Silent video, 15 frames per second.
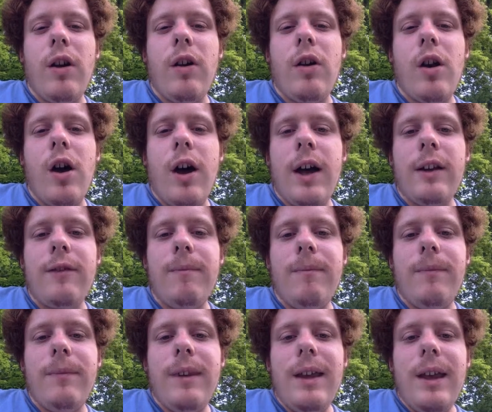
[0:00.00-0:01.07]
or not.
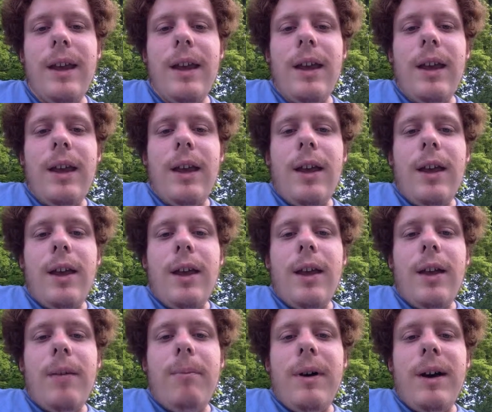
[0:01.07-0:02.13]

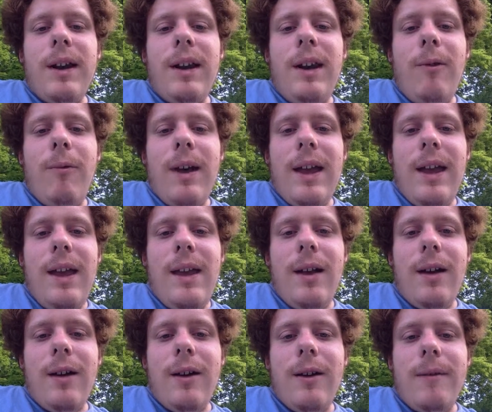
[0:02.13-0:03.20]
But anyway,
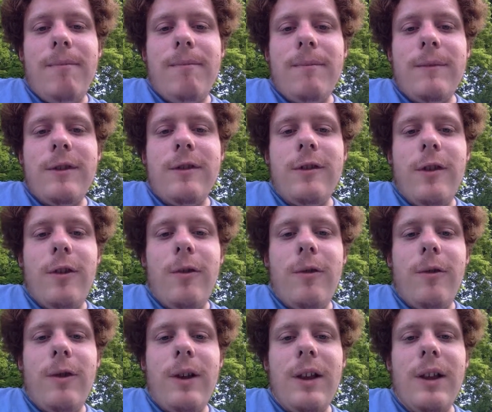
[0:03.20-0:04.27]

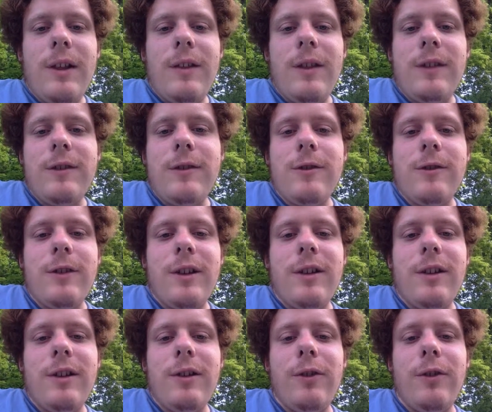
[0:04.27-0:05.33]
so this
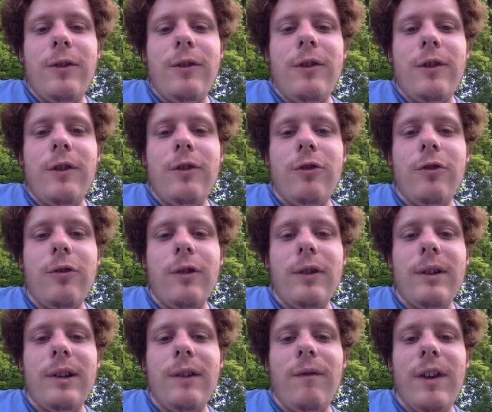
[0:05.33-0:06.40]
concludes this short
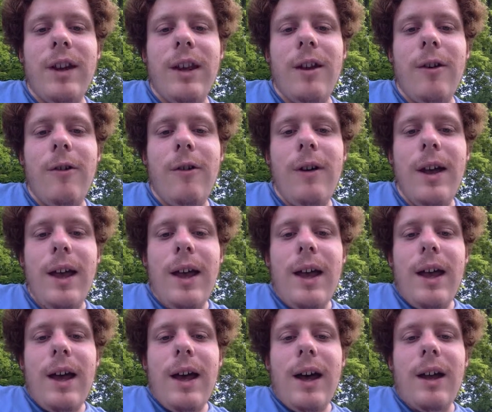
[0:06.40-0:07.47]
little video.
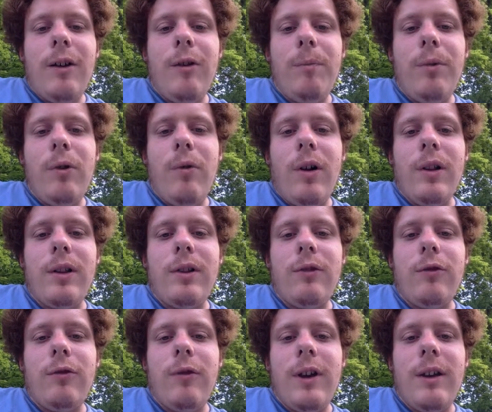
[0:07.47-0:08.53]
I hope you all
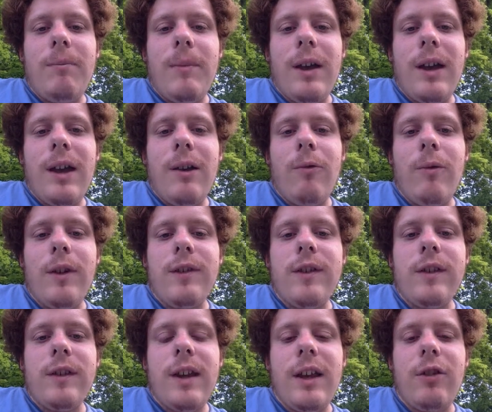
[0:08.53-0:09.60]
enjoyed my
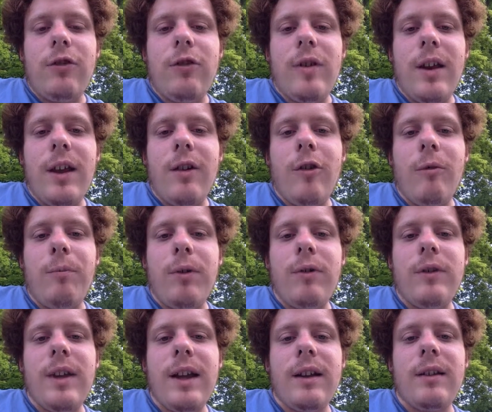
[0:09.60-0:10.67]
recitation. I hope you
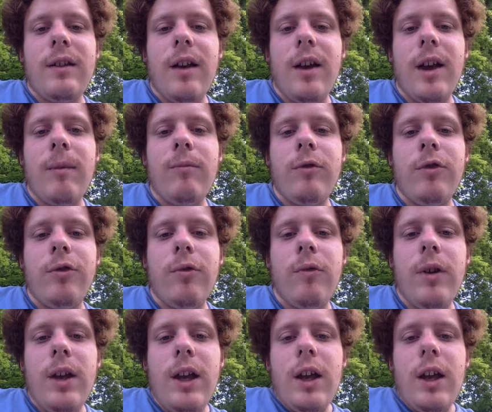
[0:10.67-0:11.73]
take time to
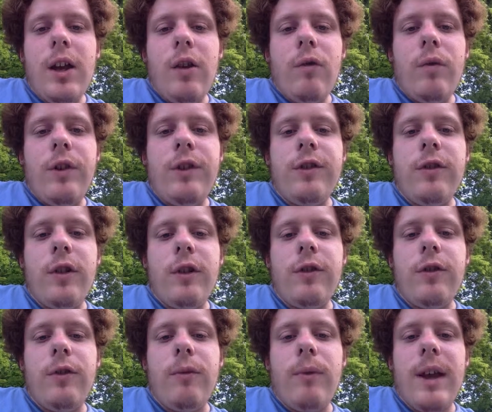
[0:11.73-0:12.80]

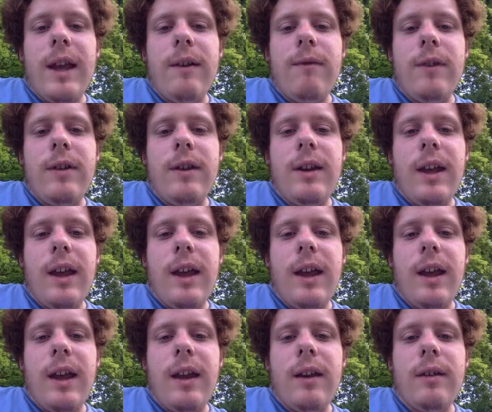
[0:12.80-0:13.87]
research The Raven
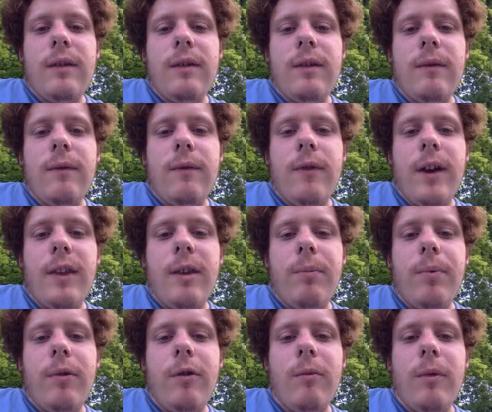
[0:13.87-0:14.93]
and find the
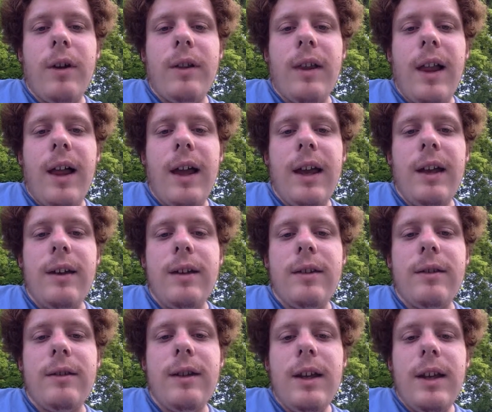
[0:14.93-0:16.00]
poem online
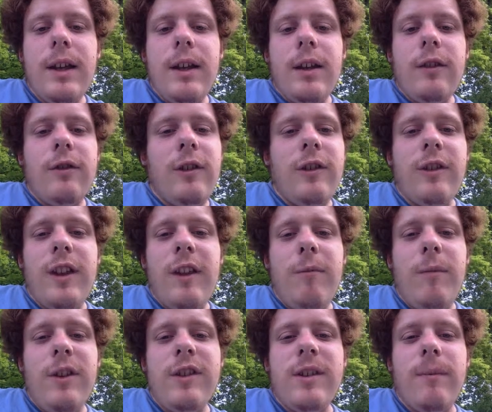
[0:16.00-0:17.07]
and just give
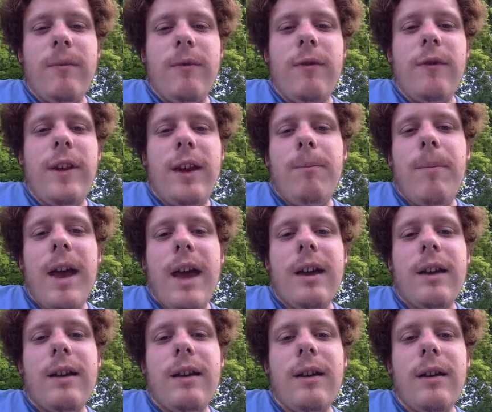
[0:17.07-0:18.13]
me some feedback.
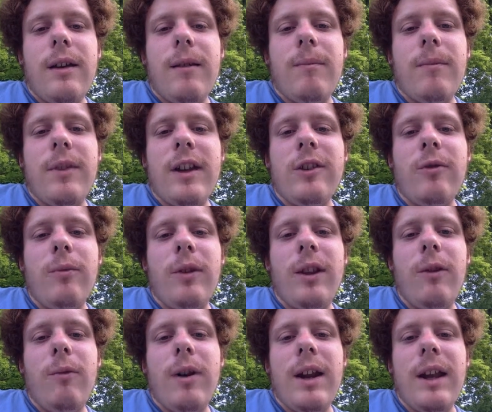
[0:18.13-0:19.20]
That's
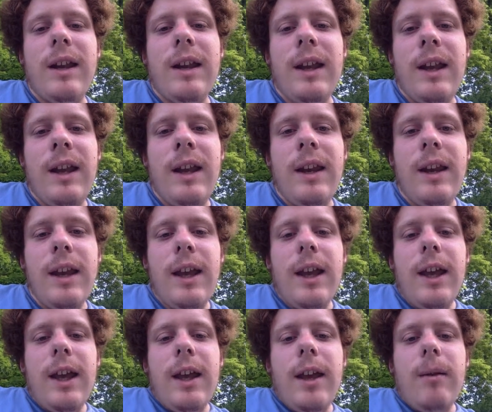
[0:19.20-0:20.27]
really what I need,
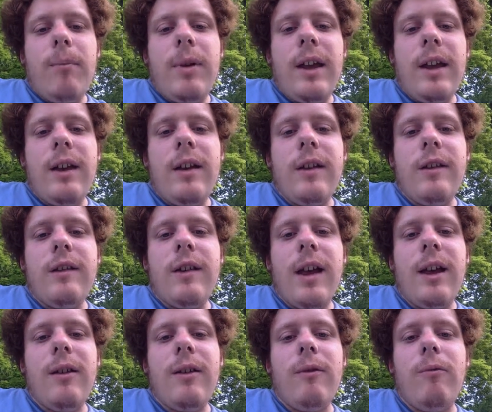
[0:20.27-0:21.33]
because
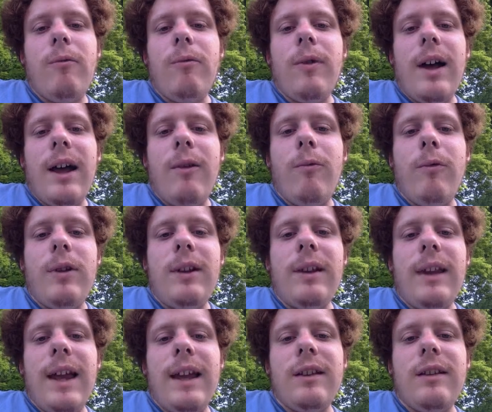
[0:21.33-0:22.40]
I would
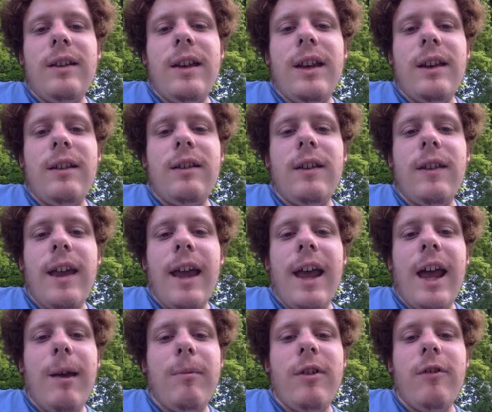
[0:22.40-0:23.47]
like to get into the
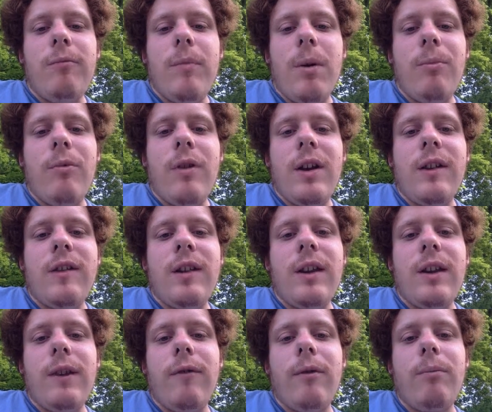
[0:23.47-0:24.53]
habit of memorizing
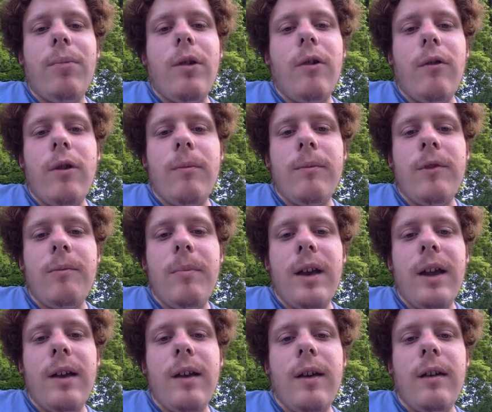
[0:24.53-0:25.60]
different poems,
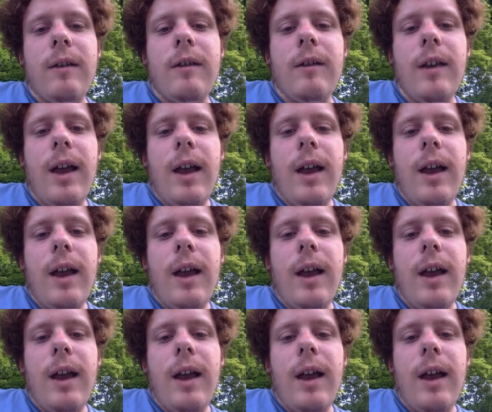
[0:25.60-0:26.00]
because